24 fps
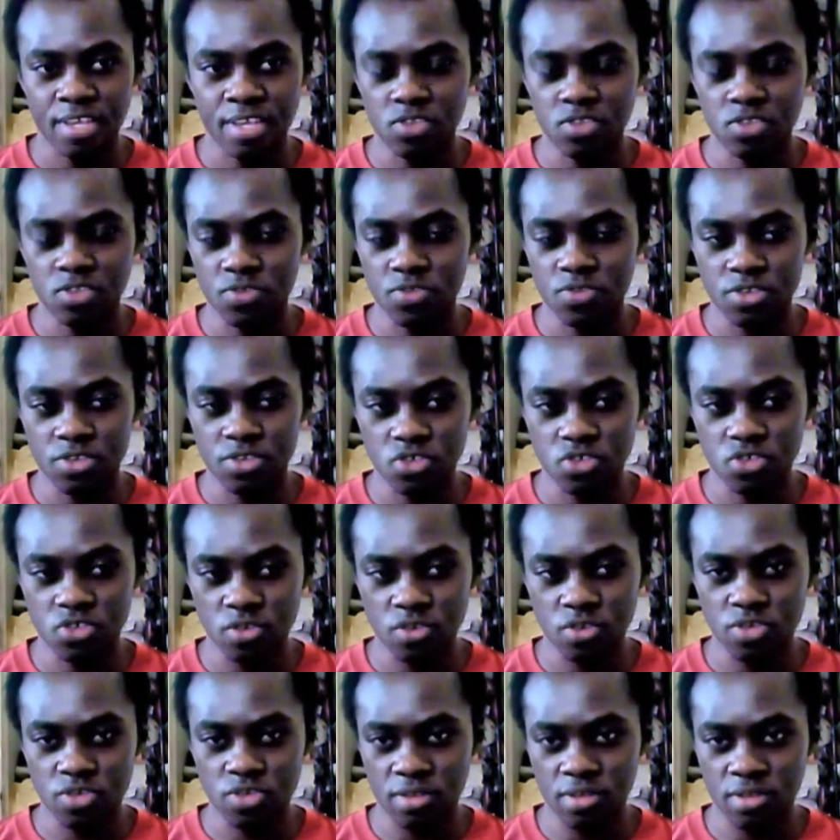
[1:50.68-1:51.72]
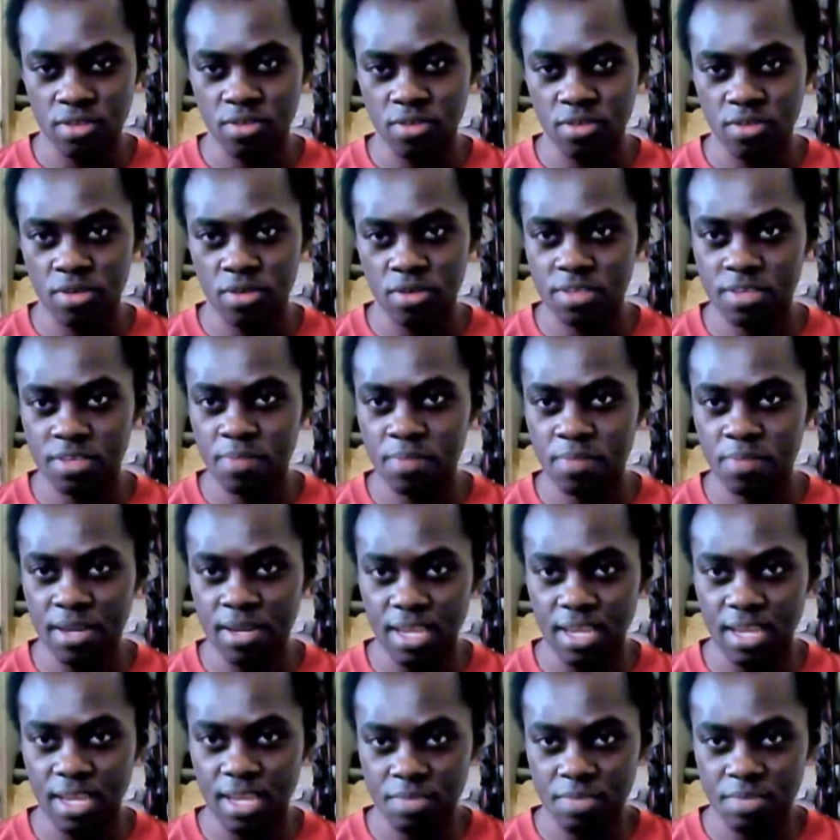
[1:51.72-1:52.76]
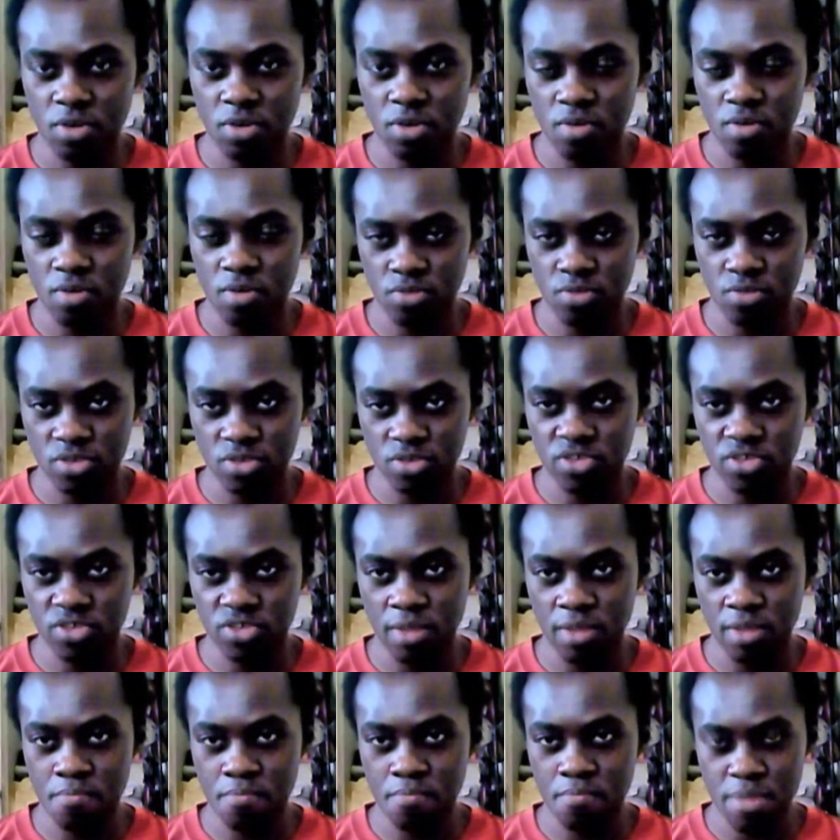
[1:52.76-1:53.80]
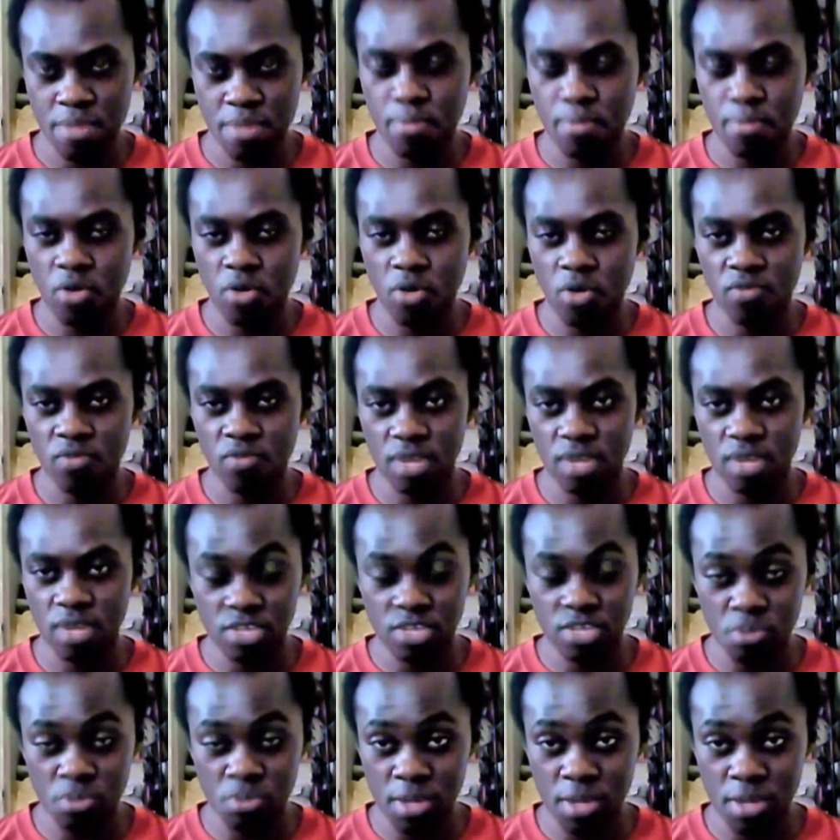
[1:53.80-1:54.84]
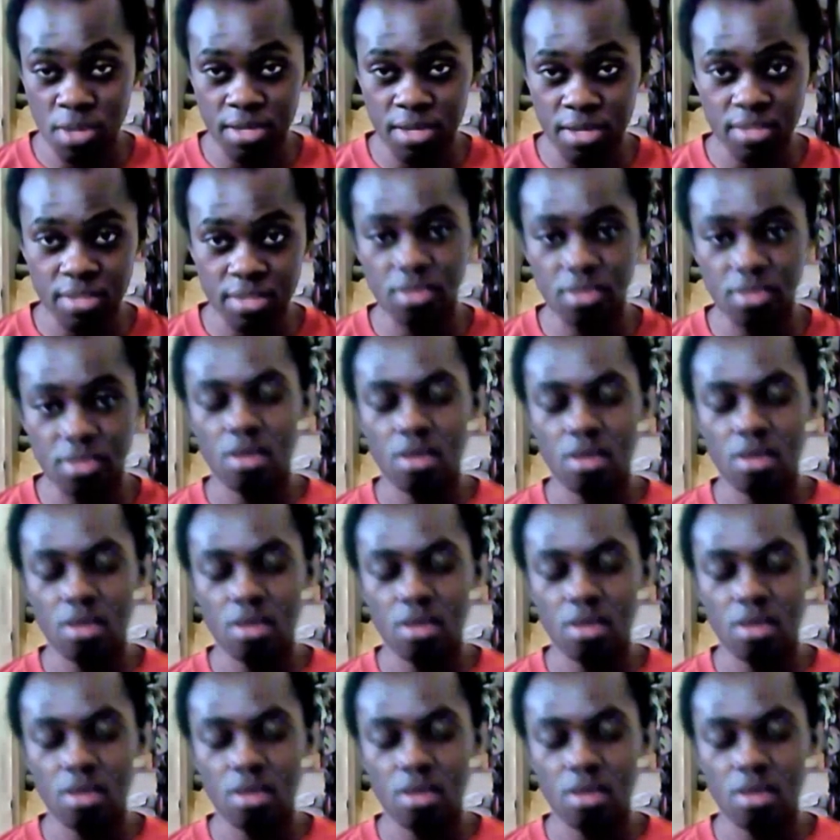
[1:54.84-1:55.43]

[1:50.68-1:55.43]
he's using such, his body has become such a big, powerful electromagnet,